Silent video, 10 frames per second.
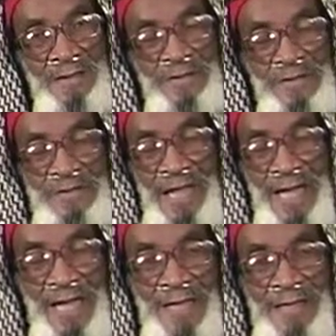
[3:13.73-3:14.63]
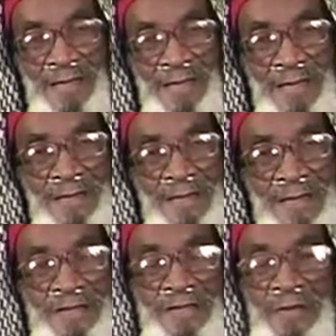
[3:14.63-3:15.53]
Princess Diane.
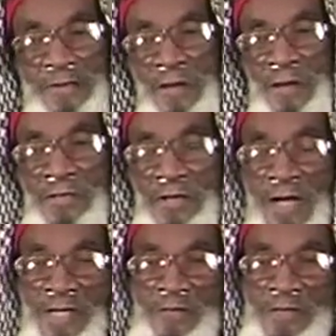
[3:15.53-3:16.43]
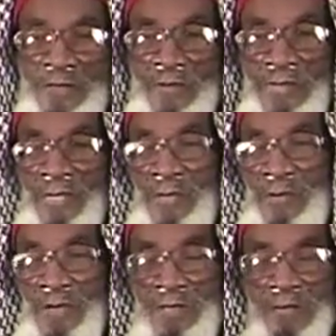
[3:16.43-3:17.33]
And she was going together
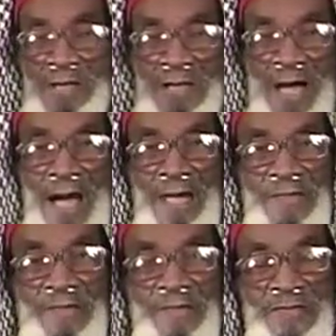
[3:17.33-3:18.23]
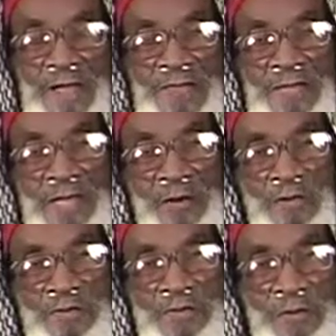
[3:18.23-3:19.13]
with the guy's son that
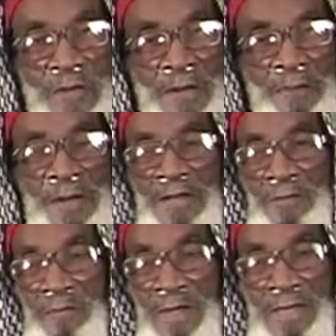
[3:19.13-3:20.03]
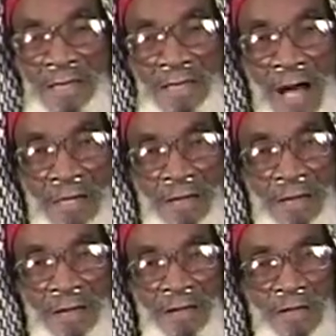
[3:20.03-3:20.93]
owns a big $1 million
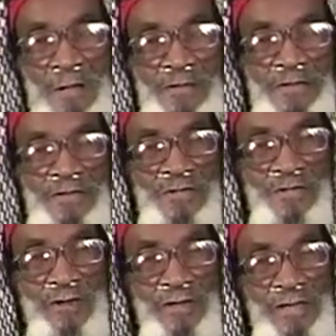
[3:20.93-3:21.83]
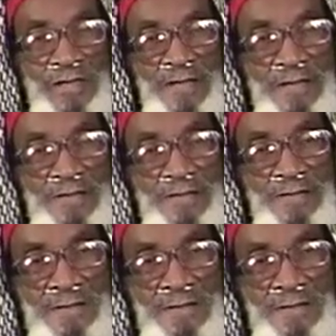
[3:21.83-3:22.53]
clothing store in England.